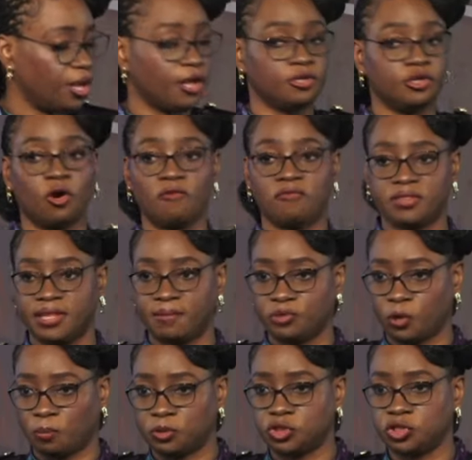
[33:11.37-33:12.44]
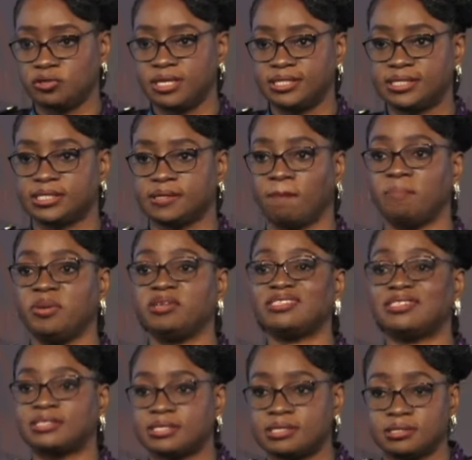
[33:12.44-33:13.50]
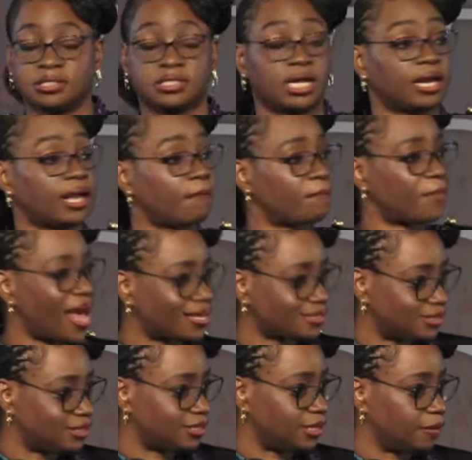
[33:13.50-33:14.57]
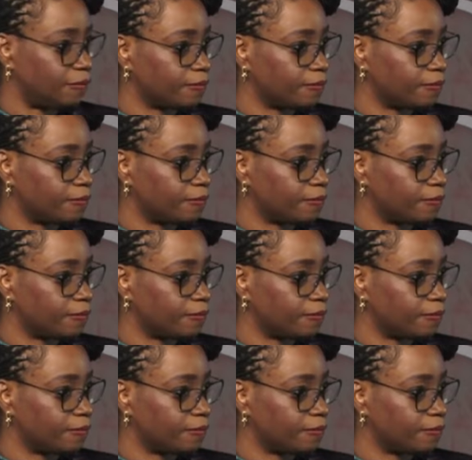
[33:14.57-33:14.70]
You offer them the opportunity to build skills and capacity.